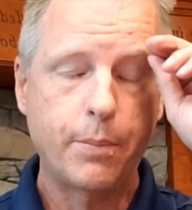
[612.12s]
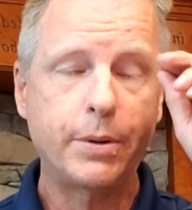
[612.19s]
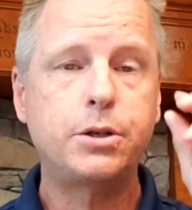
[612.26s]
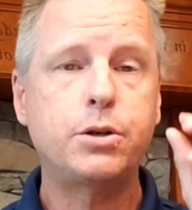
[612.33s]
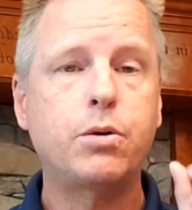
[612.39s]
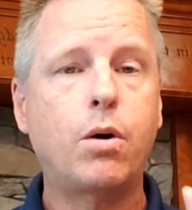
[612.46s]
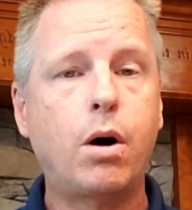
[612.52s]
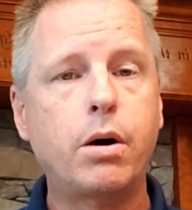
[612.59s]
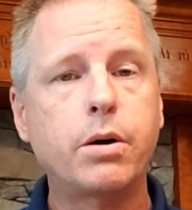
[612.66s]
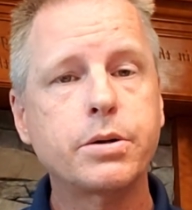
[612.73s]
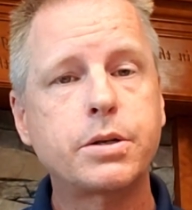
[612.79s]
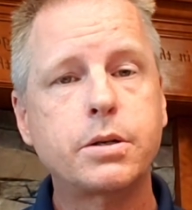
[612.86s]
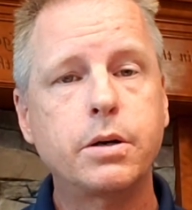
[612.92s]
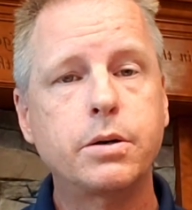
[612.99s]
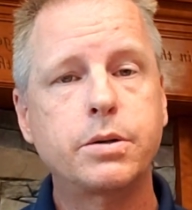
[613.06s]
But you
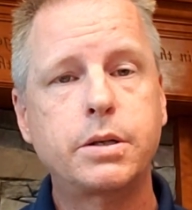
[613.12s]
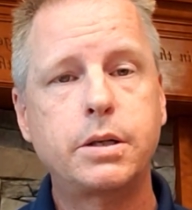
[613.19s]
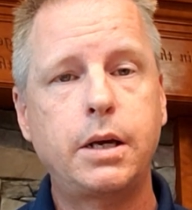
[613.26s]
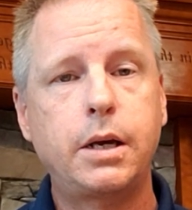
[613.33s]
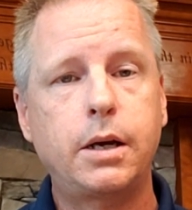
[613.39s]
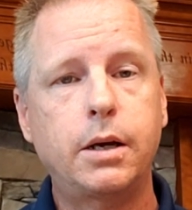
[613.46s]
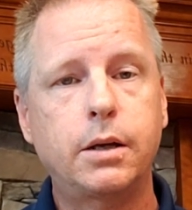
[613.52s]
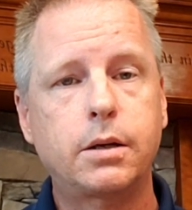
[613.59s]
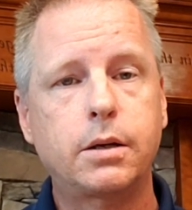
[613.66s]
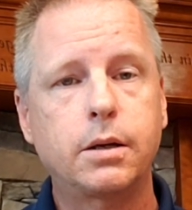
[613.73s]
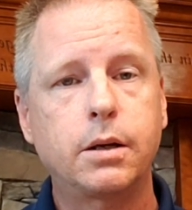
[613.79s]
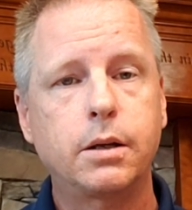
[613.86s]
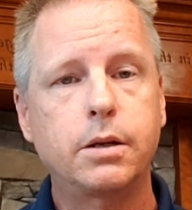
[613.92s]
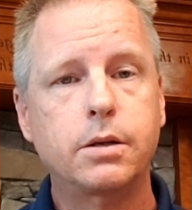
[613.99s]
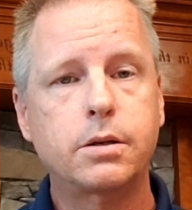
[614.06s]
also see it,
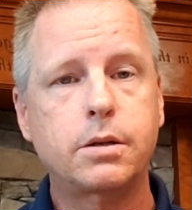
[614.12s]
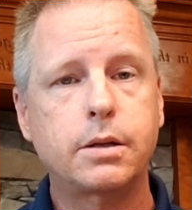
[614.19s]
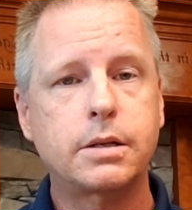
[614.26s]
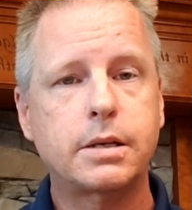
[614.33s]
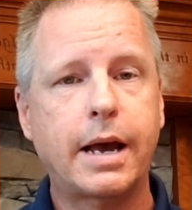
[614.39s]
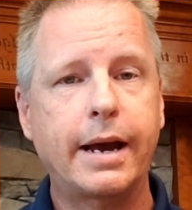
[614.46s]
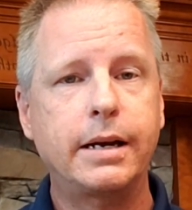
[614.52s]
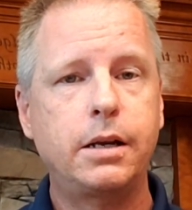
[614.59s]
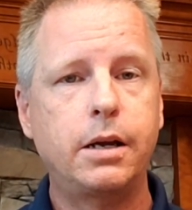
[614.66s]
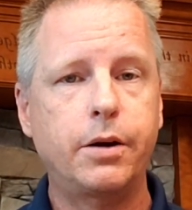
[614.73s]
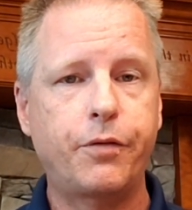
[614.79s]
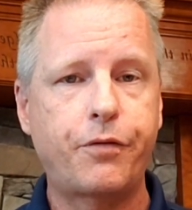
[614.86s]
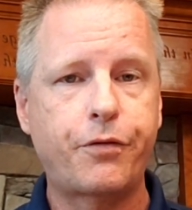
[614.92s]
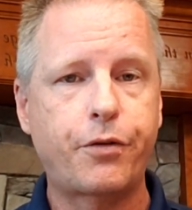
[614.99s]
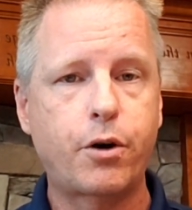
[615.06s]
this
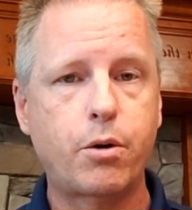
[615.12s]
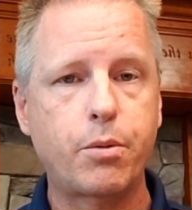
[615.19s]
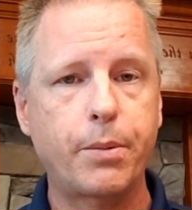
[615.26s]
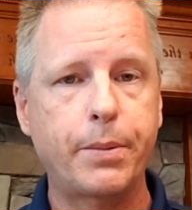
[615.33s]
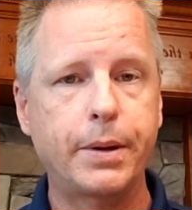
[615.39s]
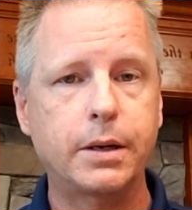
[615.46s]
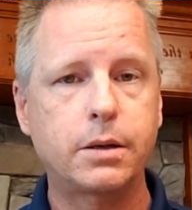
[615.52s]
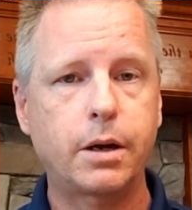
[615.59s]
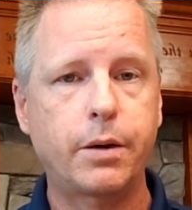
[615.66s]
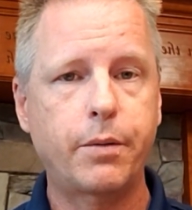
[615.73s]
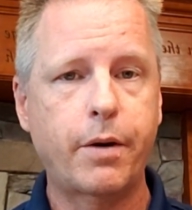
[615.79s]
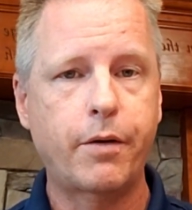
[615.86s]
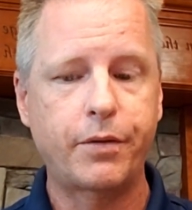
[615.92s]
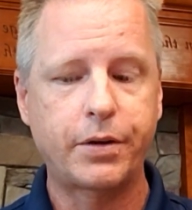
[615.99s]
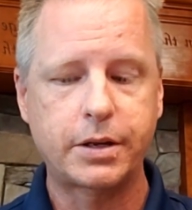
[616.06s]
idea of firmament,
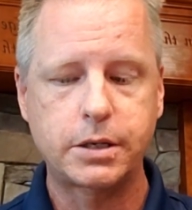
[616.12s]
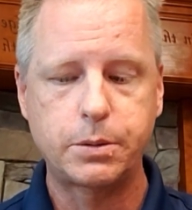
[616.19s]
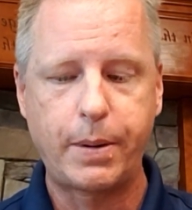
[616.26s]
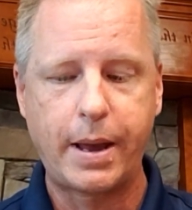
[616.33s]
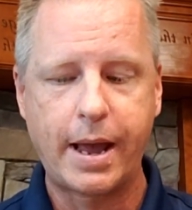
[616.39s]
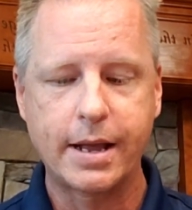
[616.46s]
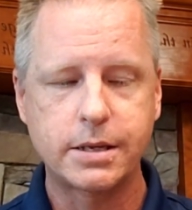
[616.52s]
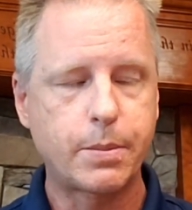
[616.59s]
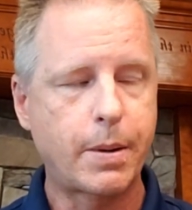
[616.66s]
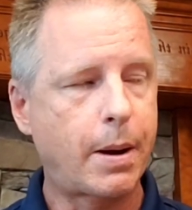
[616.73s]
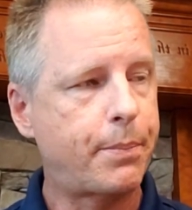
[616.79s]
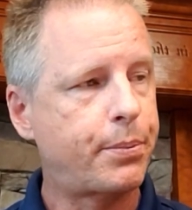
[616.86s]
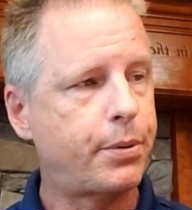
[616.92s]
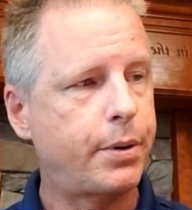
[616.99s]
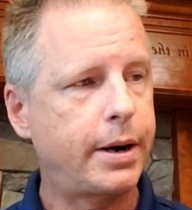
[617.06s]
of expanse,
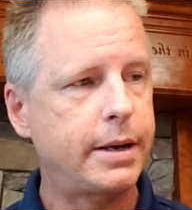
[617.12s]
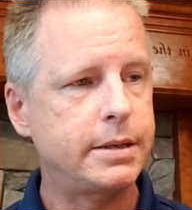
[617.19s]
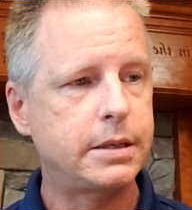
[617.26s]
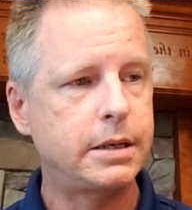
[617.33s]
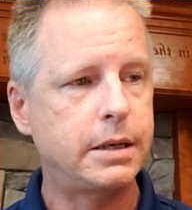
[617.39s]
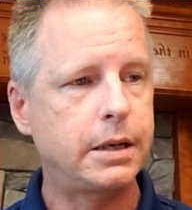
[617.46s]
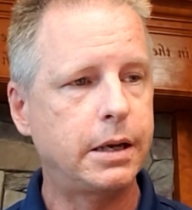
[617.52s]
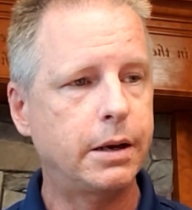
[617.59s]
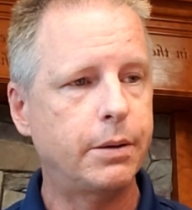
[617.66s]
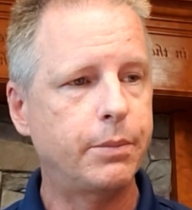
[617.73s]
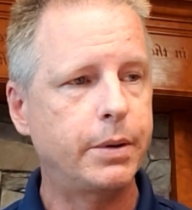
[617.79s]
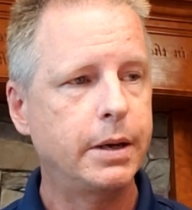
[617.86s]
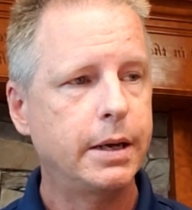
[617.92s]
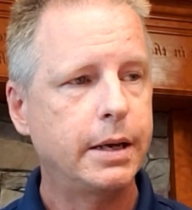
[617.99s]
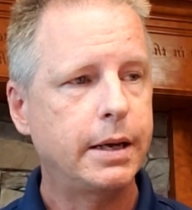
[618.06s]
about praising
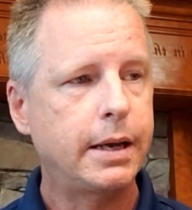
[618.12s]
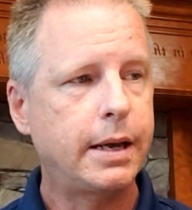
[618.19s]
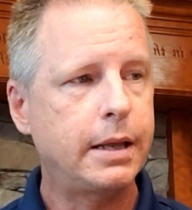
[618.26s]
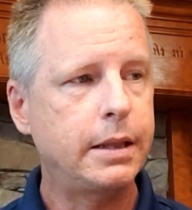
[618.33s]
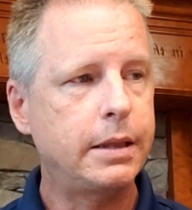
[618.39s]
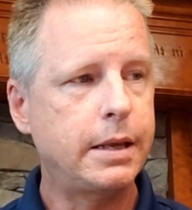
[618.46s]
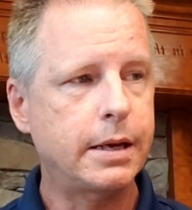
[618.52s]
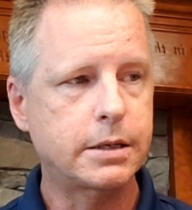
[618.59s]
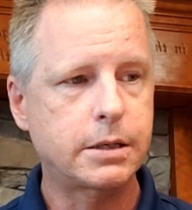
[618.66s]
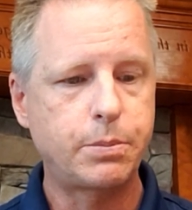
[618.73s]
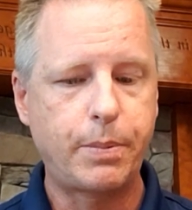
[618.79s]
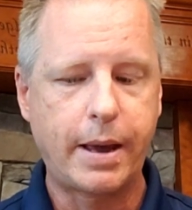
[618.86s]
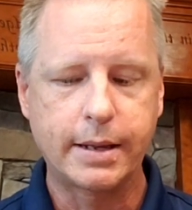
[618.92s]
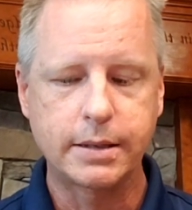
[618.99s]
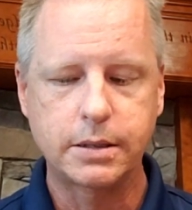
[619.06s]
him in the
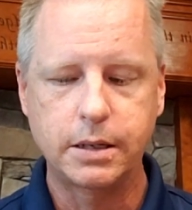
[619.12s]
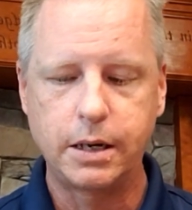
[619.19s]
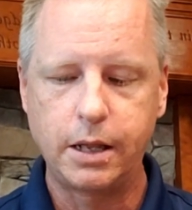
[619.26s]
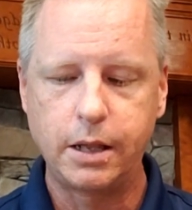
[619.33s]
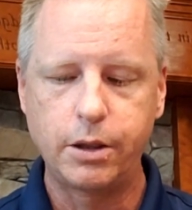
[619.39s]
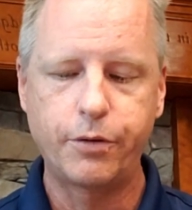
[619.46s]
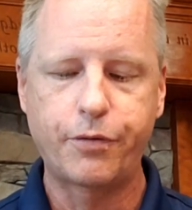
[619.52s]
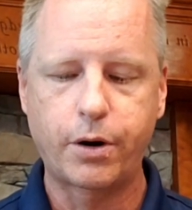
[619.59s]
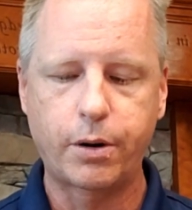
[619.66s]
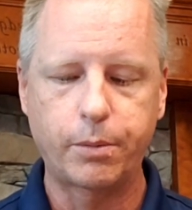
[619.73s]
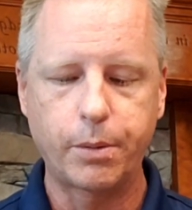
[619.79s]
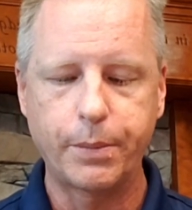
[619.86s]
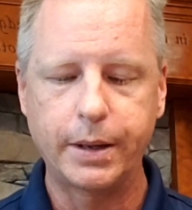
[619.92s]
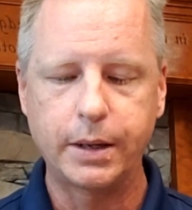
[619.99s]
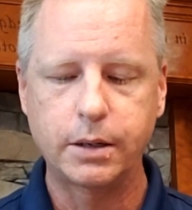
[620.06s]
expanse and in the
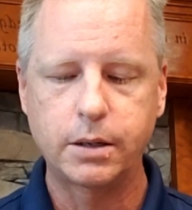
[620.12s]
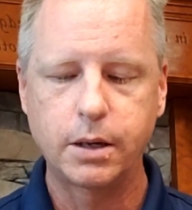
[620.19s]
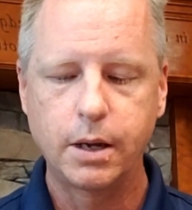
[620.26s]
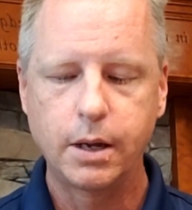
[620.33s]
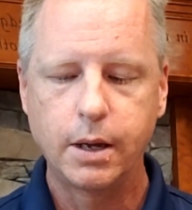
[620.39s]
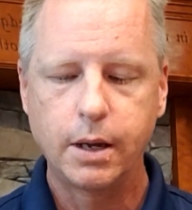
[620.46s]
firmament,